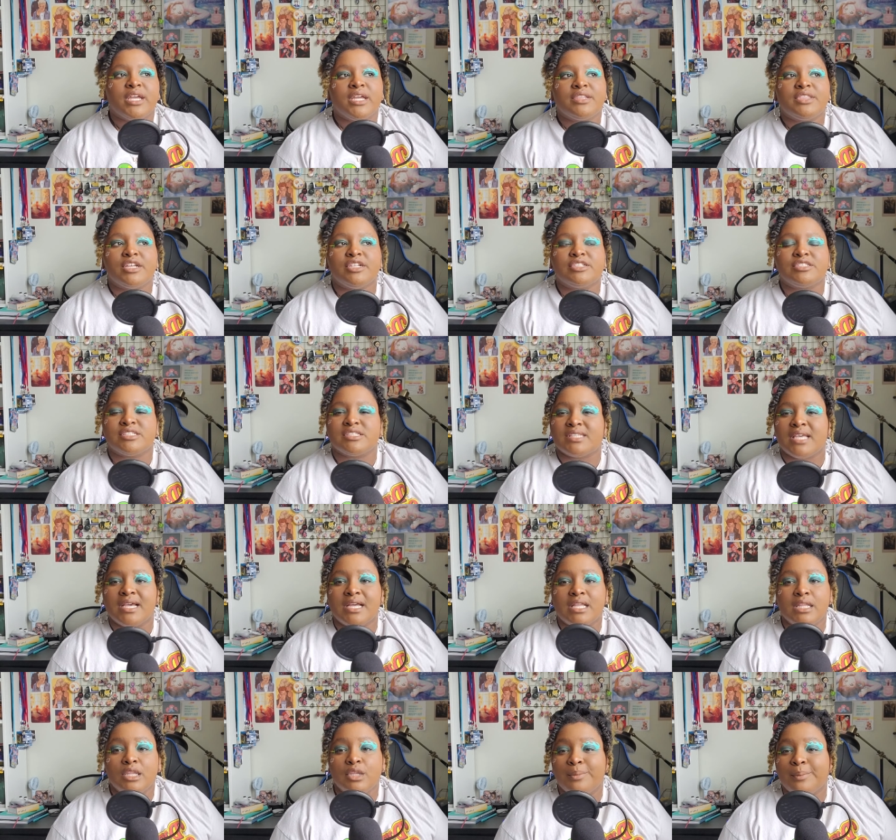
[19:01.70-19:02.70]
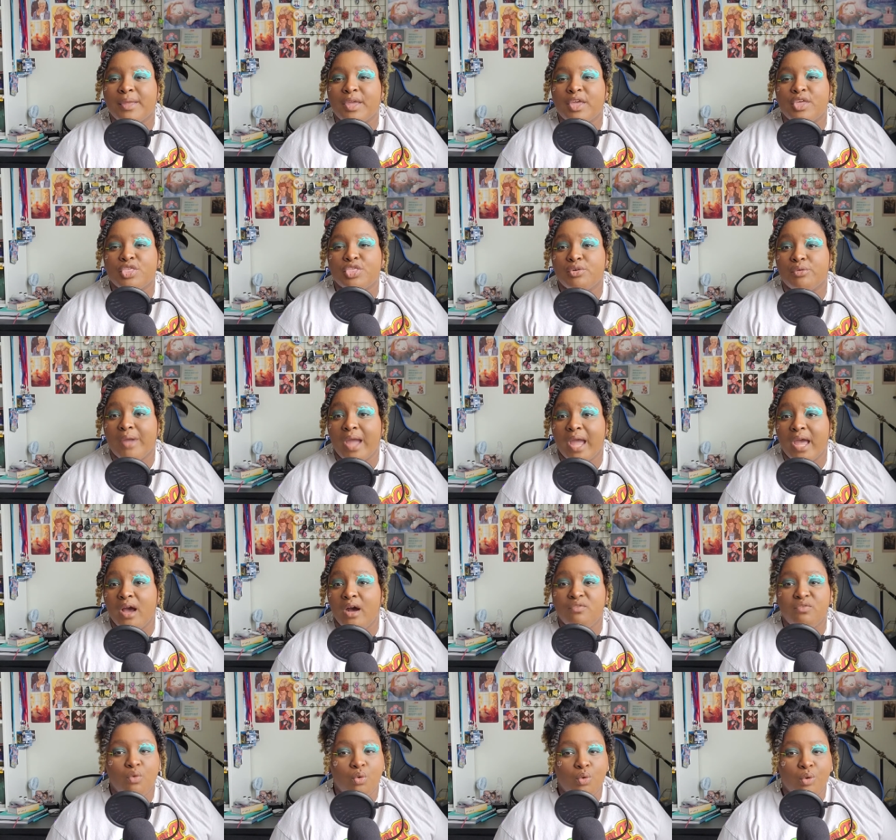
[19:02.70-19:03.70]
there's this, like, looming threat
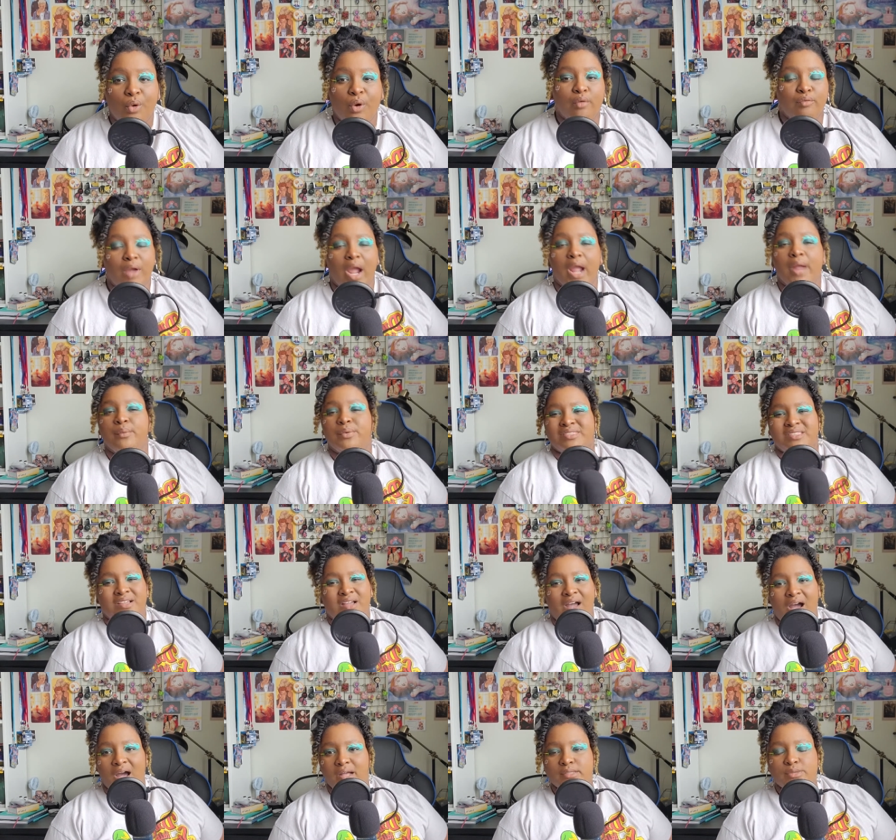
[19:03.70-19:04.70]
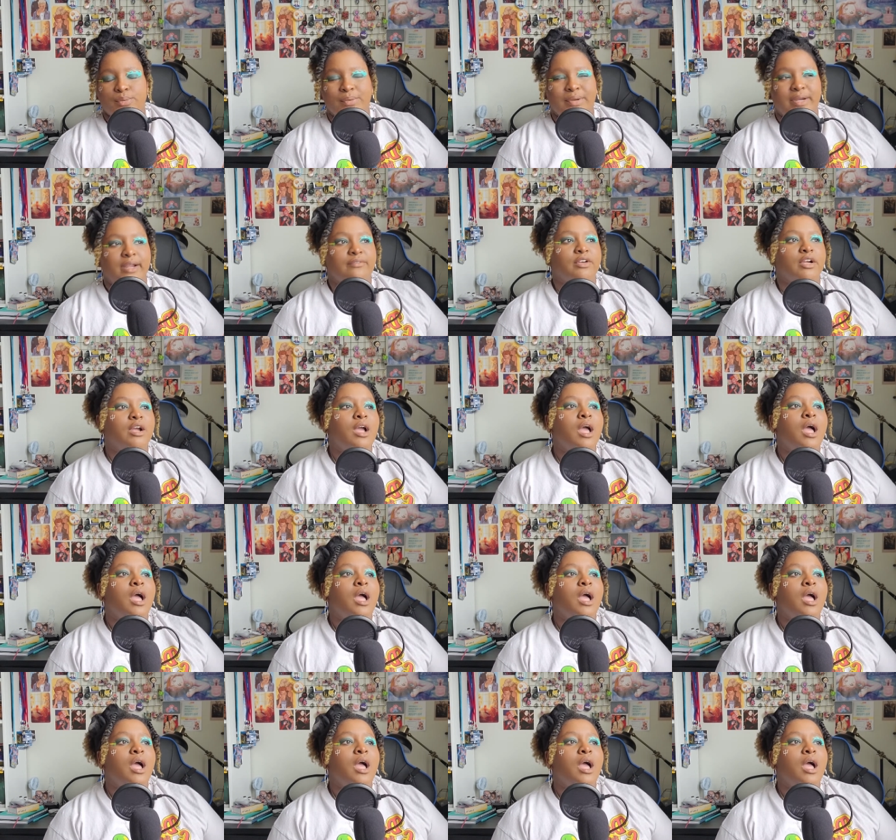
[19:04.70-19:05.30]
of war, right, with the gods, whatever.